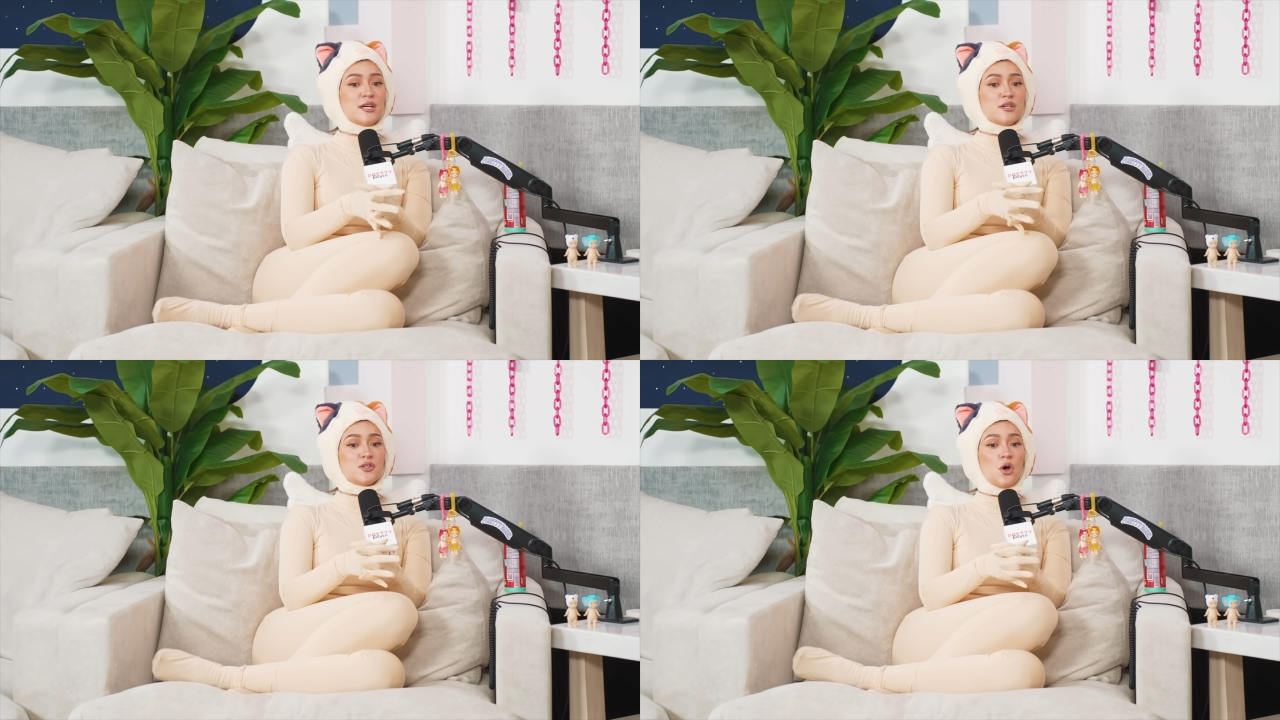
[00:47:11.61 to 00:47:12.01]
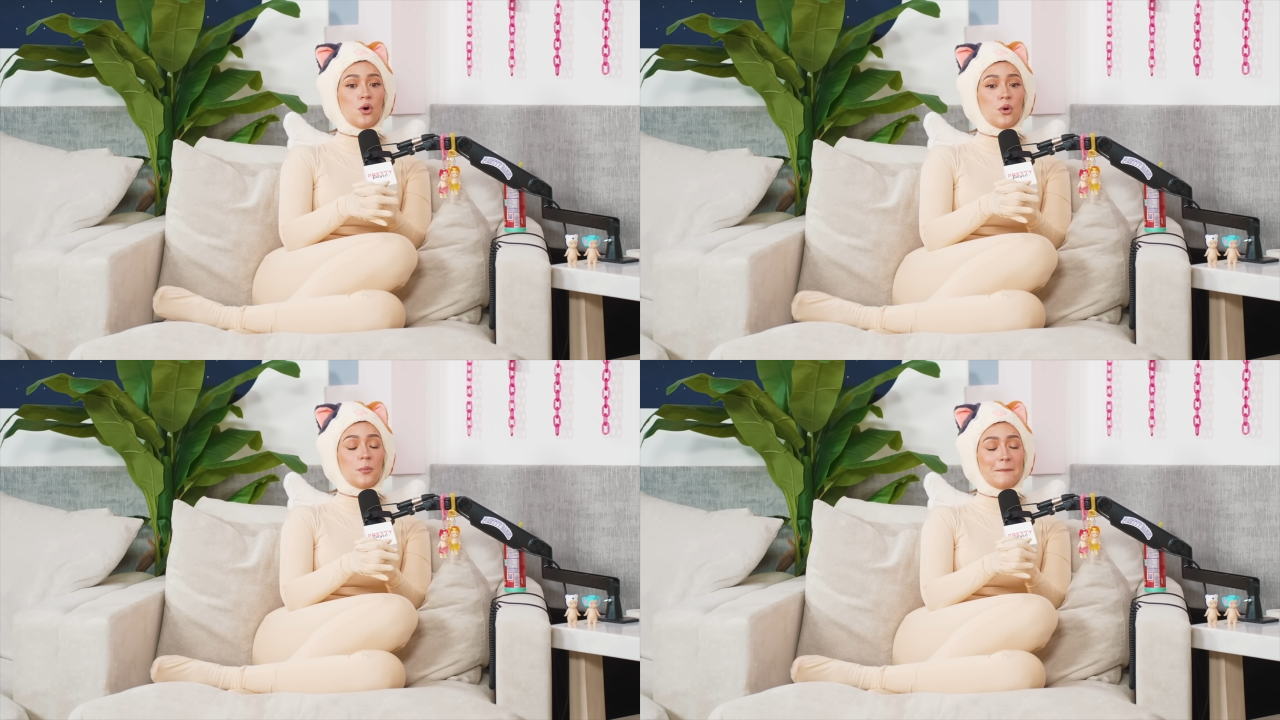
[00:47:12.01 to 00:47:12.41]

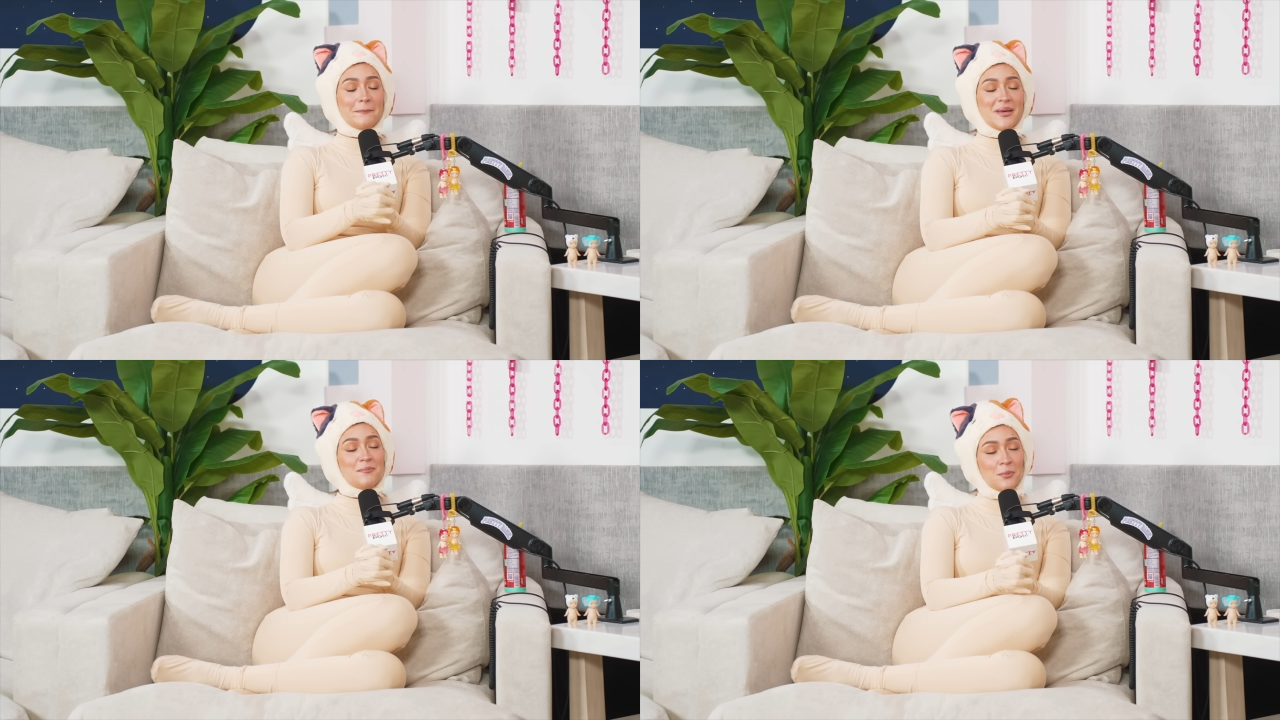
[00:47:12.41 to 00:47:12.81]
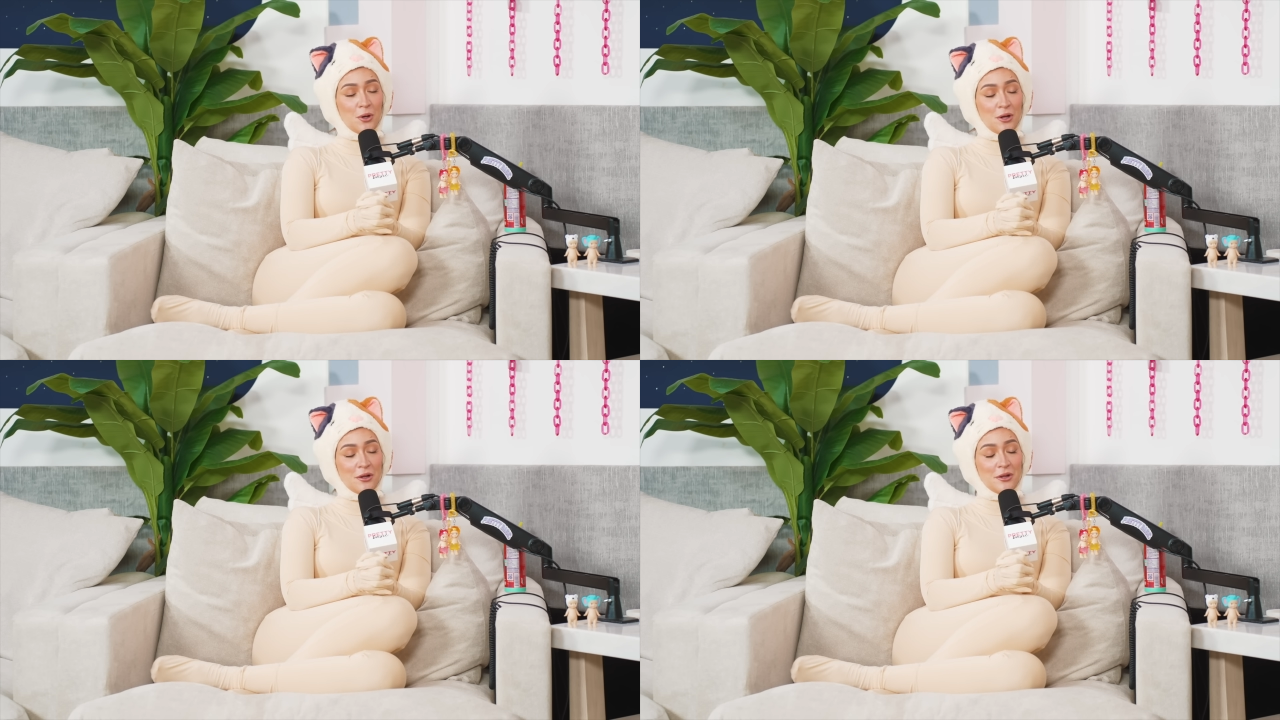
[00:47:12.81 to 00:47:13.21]
So
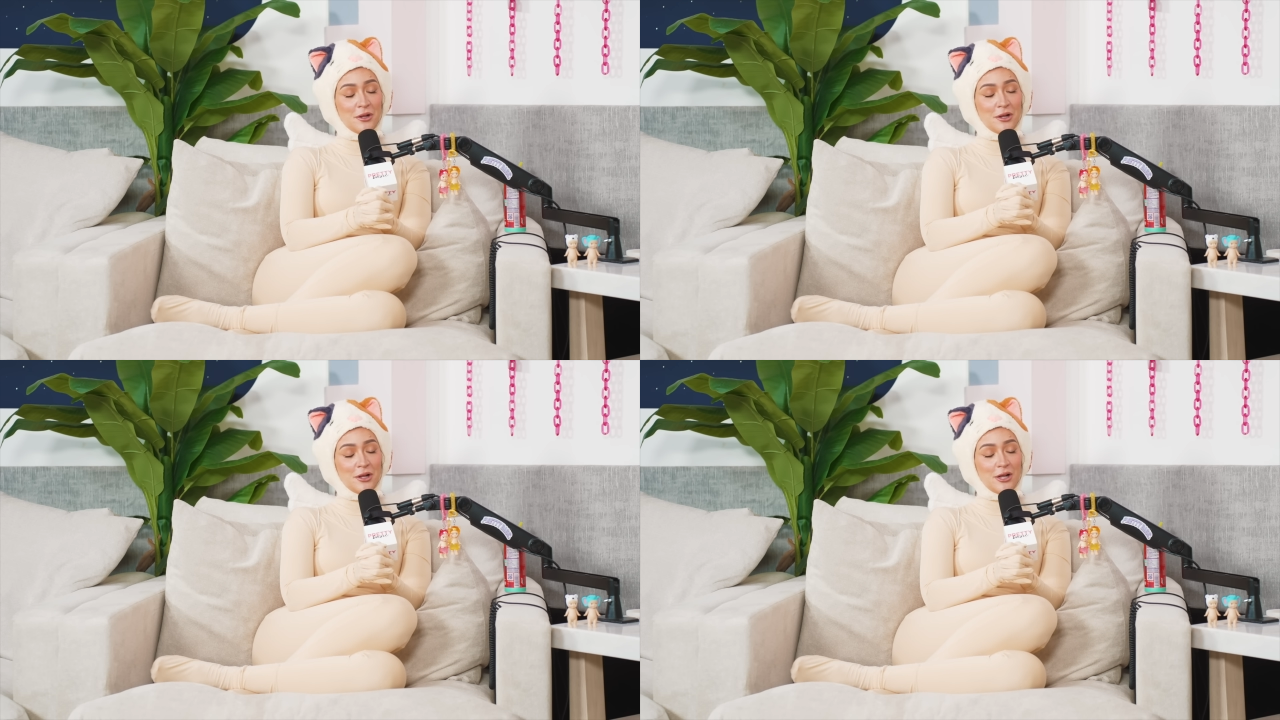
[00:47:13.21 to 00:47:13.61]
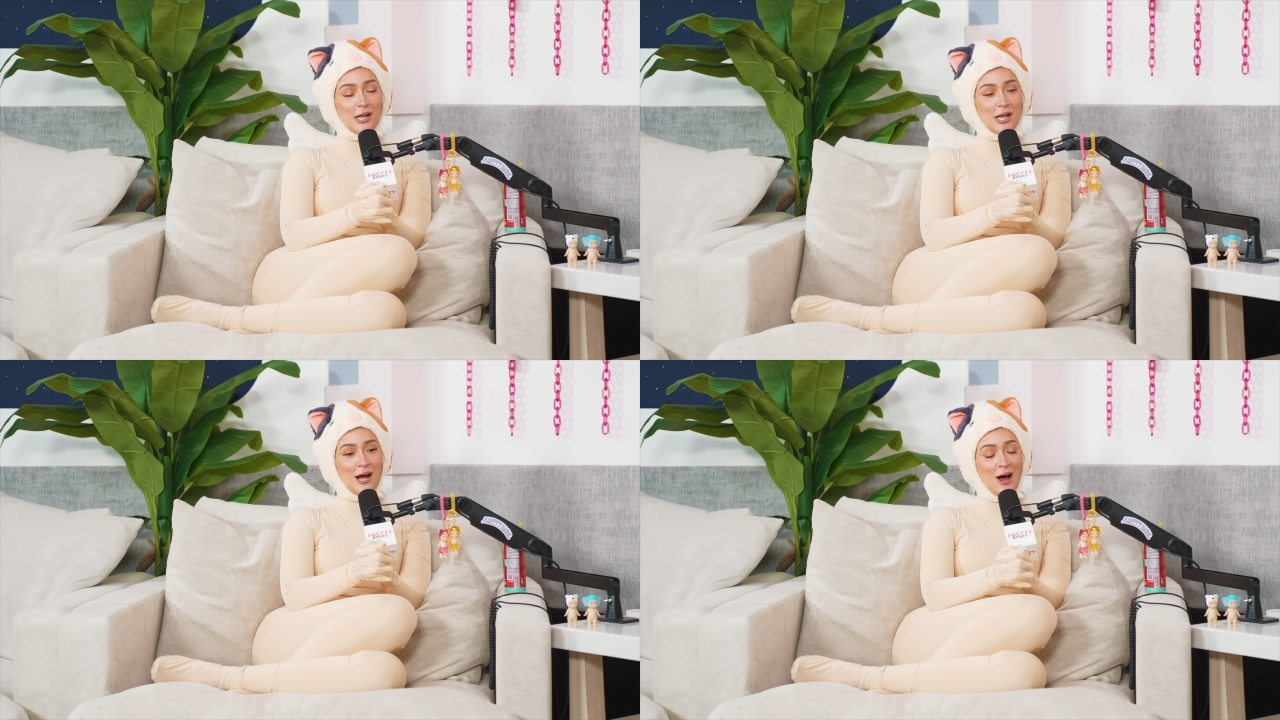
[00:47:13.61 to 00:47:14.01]
people
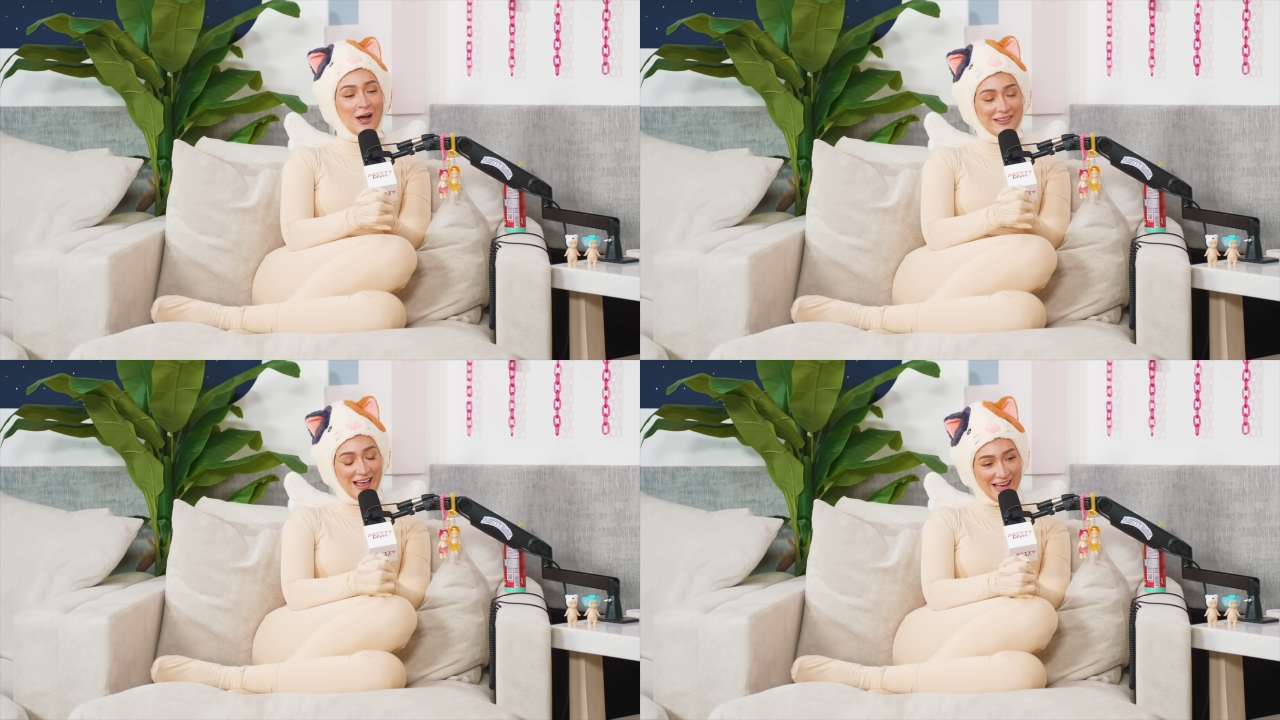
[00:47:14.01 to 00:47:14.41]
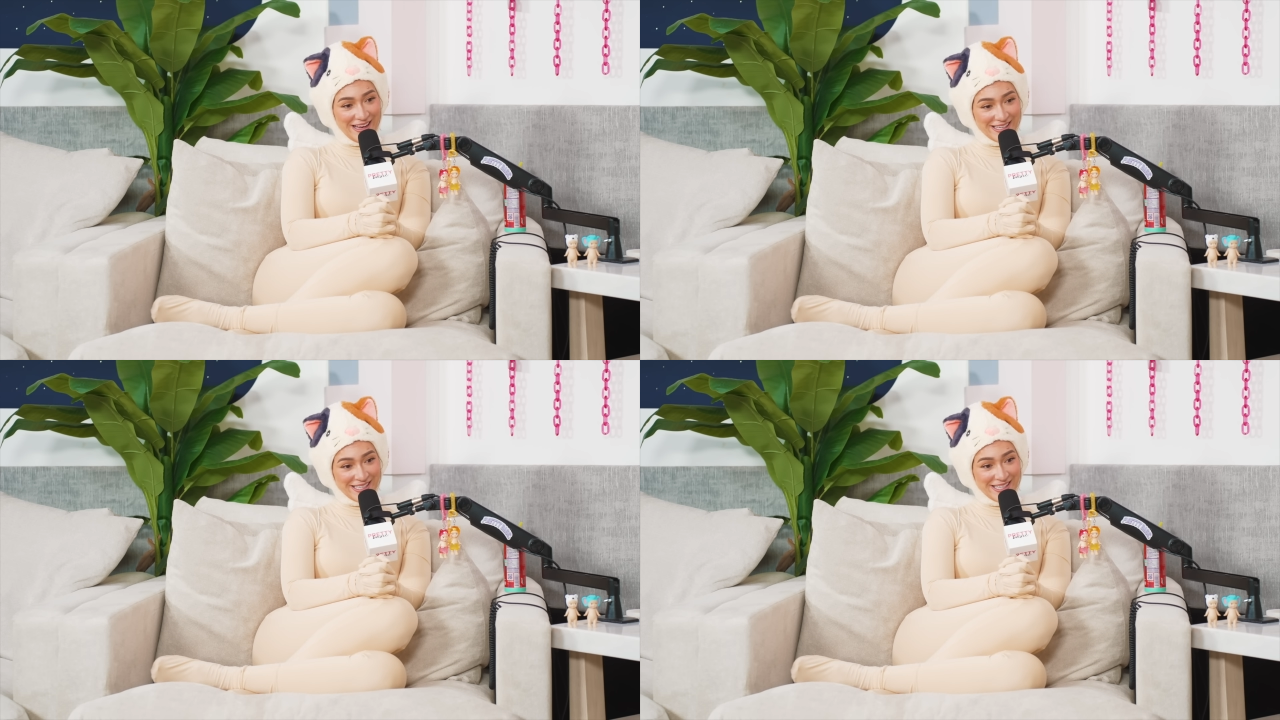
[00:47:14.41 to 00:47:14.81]

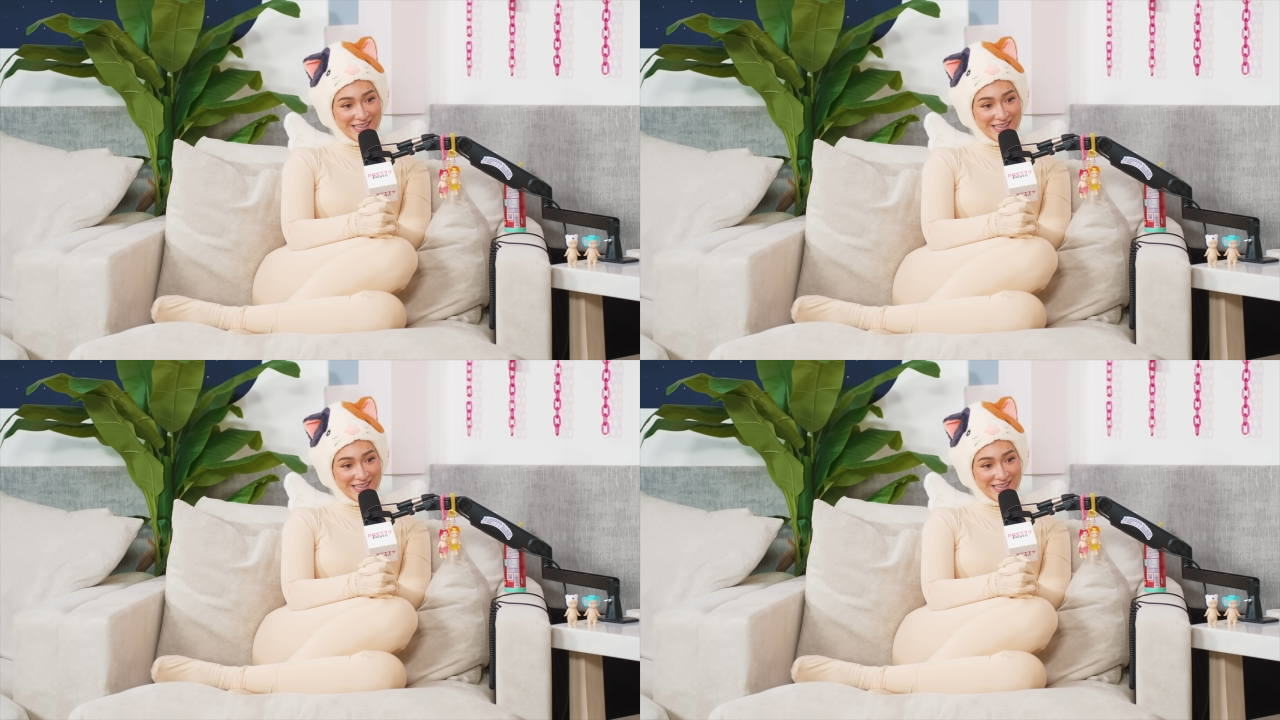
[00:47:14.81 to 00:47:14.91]
online